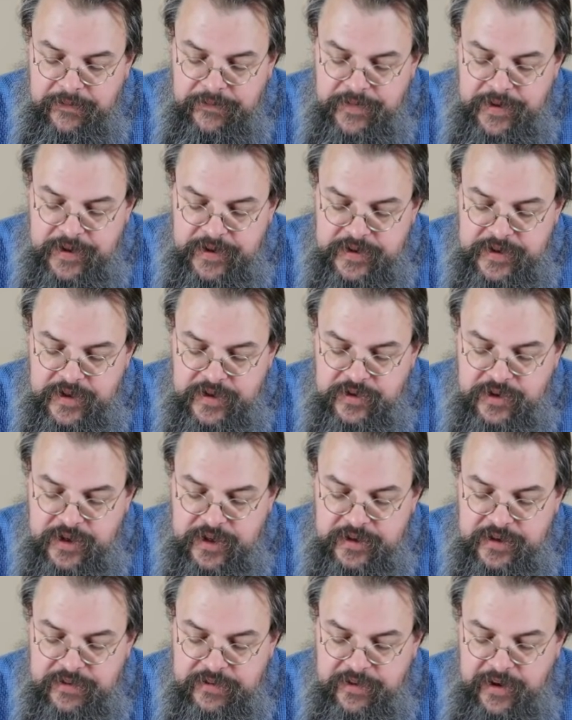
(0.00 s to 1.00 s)
there's this
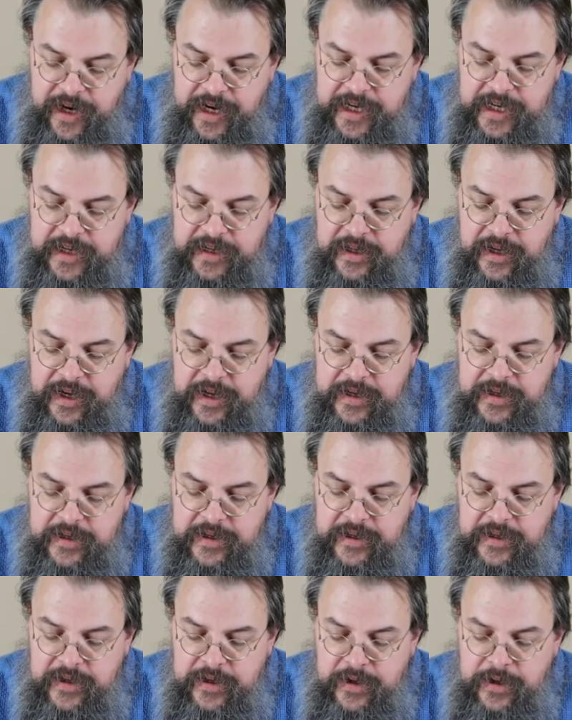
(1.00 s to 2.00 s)
sort of dividing line
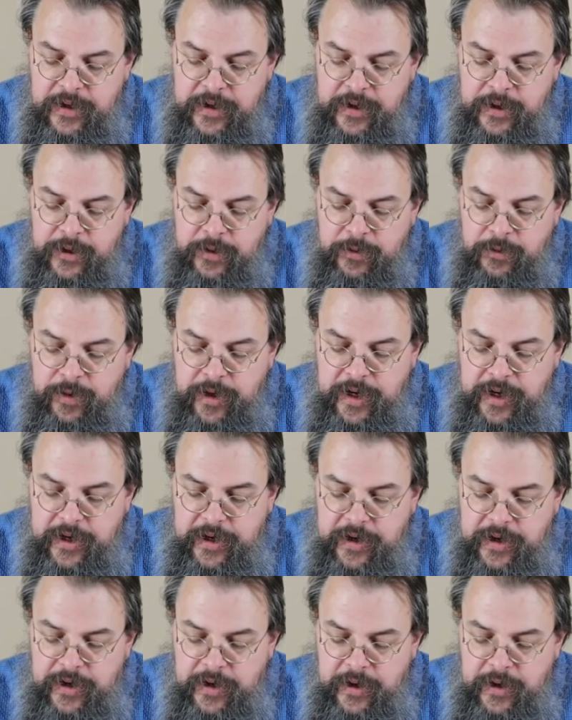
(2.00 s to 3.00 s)

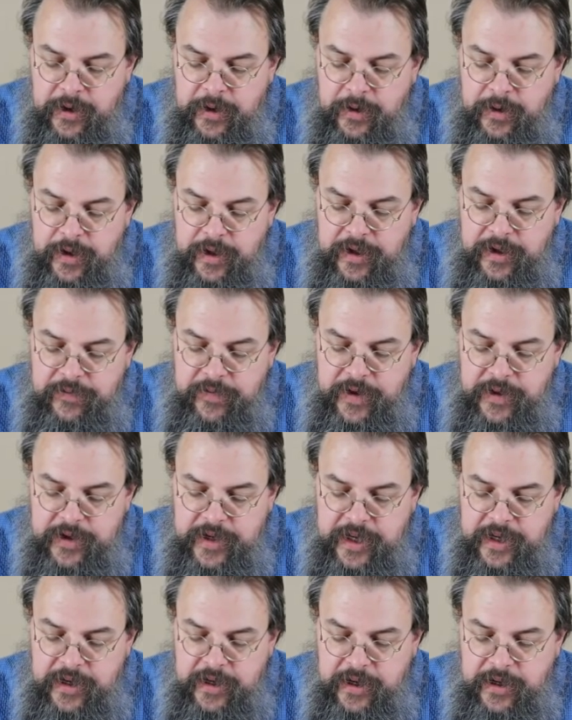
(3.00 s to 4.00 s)
where if I
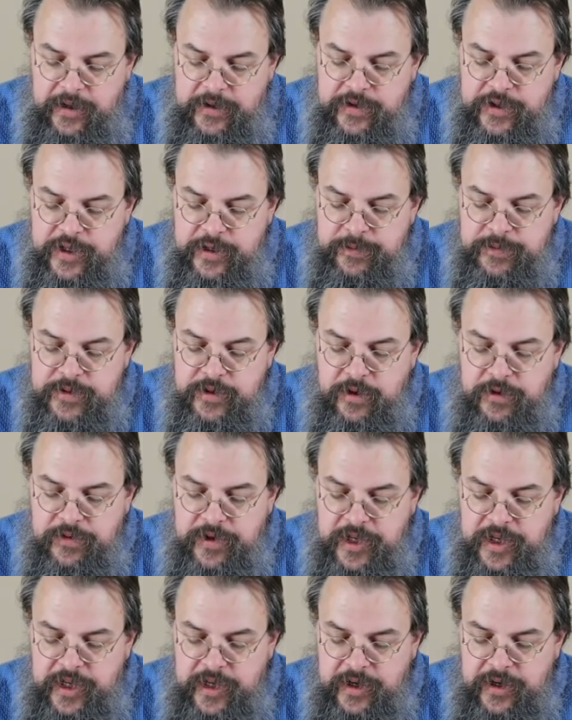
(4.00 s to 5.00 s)
look at all terms
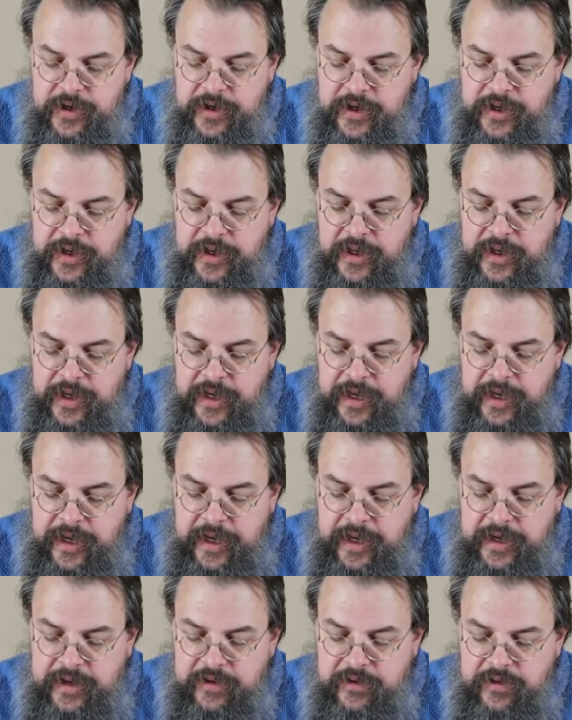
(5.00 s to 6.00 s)
over here,
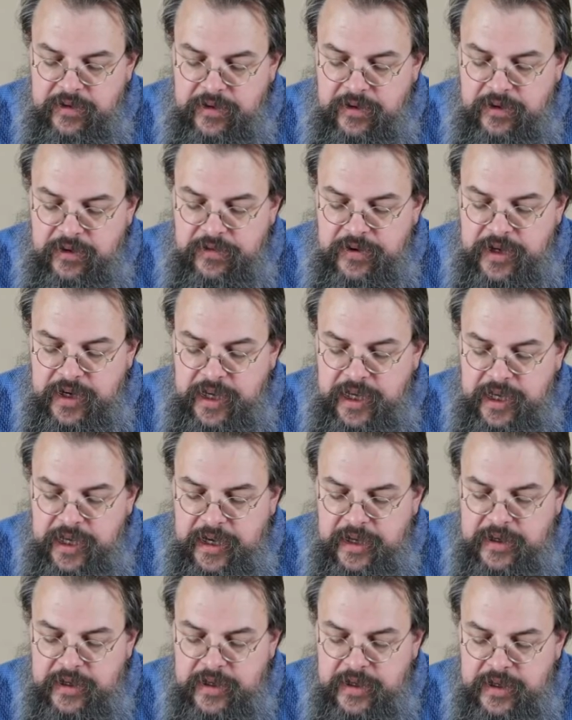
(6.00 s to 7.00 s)
x over
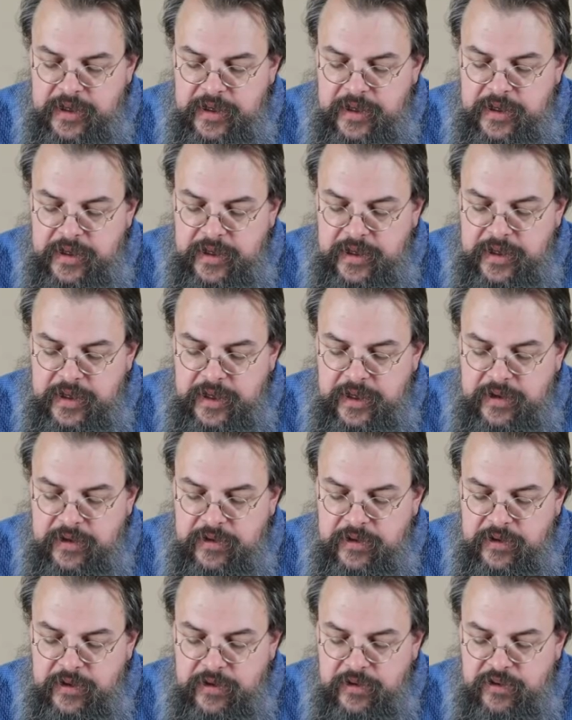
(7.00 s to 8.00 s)
n
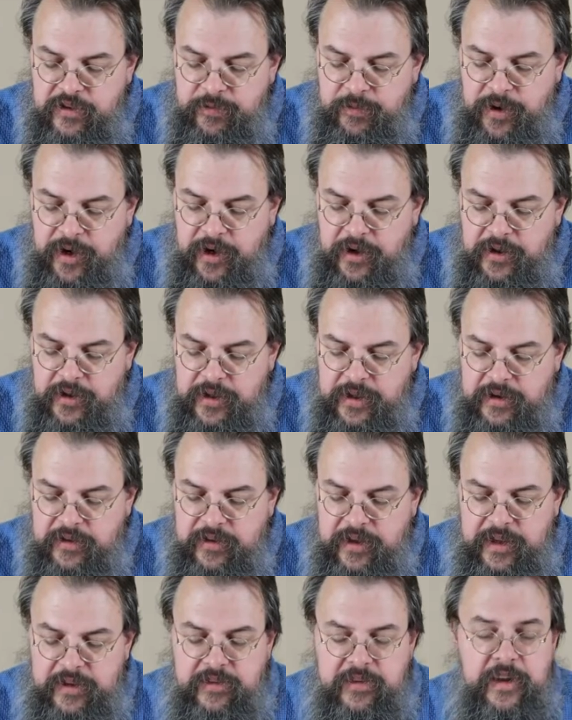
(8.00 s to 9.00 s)
is small.
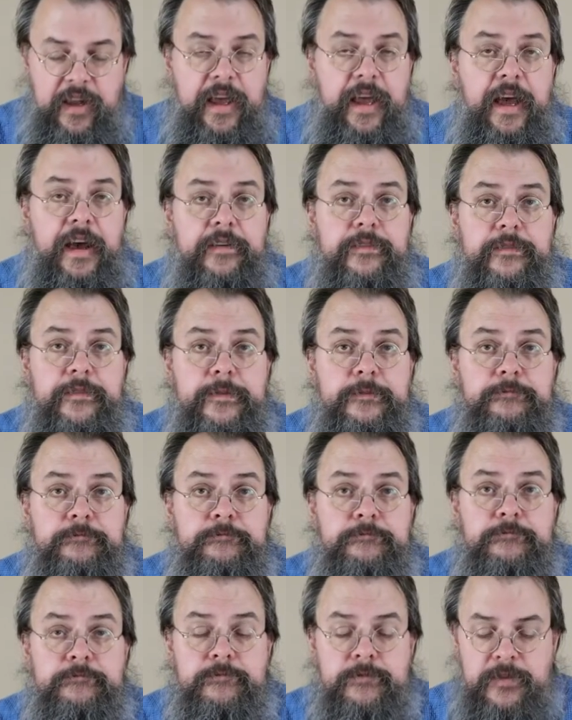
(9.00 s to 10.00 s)
It's less than a half.
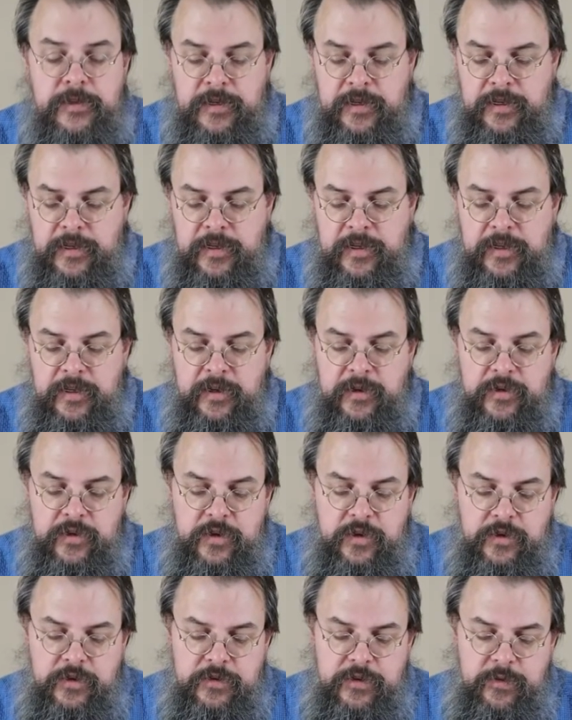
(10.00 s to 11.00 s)

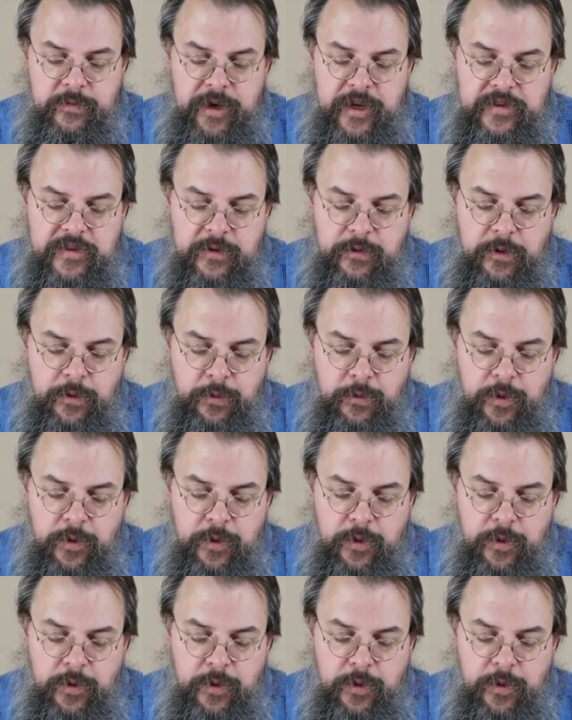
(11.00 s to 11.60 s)
So you might say, well,